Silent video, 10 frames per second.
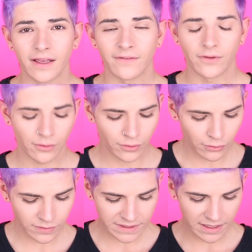If you
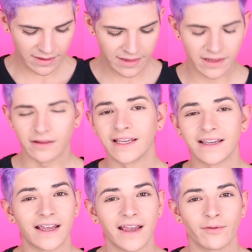use the
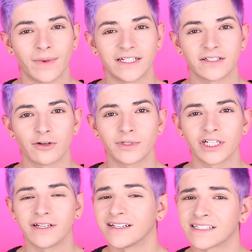link I have in my
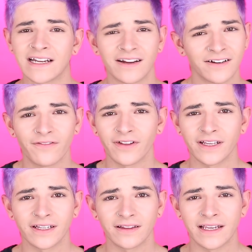description, it is not an
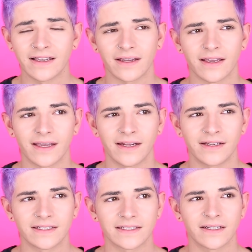affiliate link. It
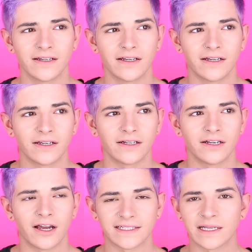is
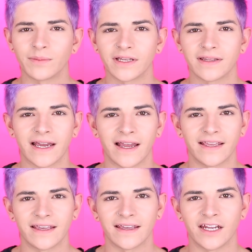not something that I
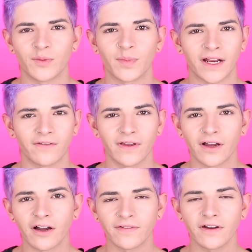get any benefit
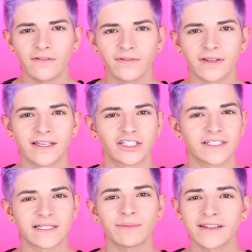off of. It's
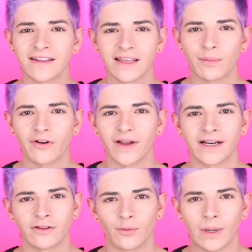just something that they
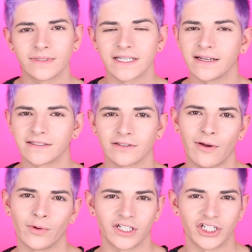provide on the website, so
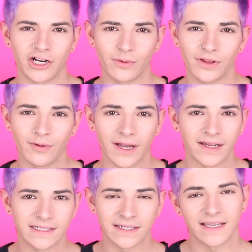I want to share it with you
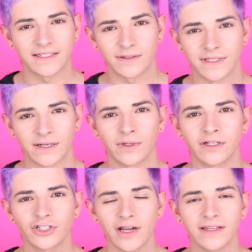guys in case you did
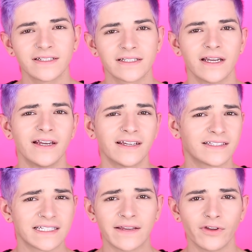want to try this
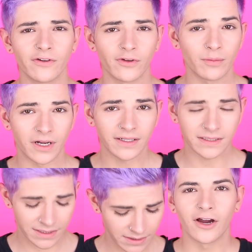and save you a few
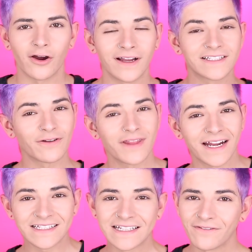bucks. Alright, so
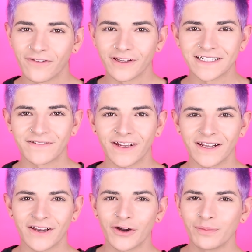that is it for this
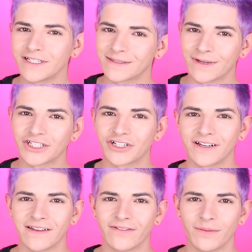video. Please make sure
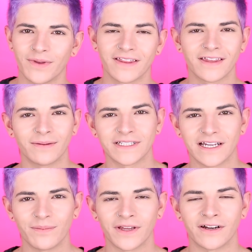to give it a big thumbs
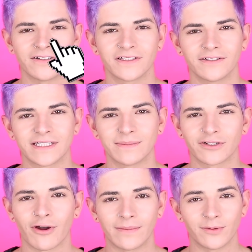up and also
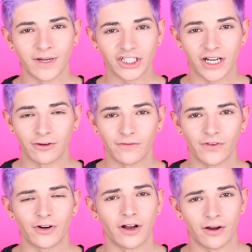subscribe to my channel
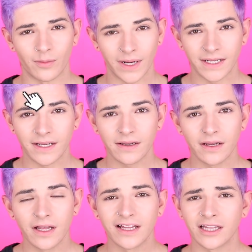if you're not already.
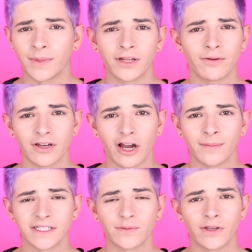Let me know in the
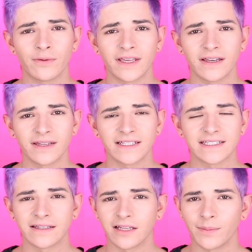comments what you think of
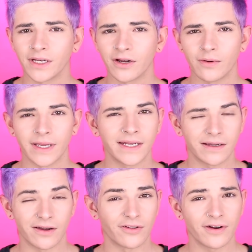this and let me know
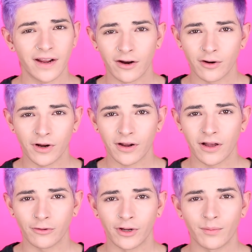any other hair
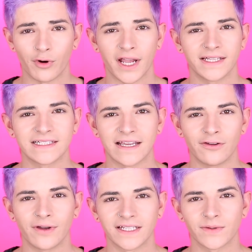coloring brands that
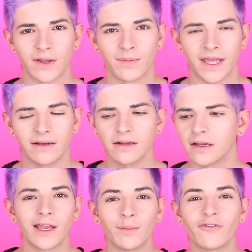you guys recommend.
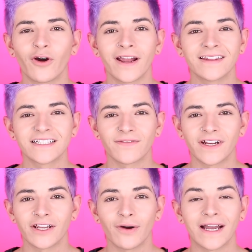And before I end this
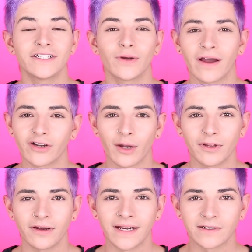video, I do have a
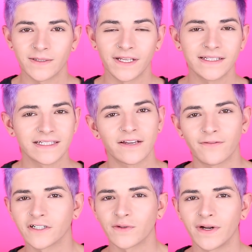couple of announcements. The
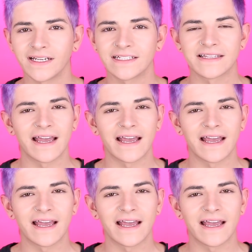first one is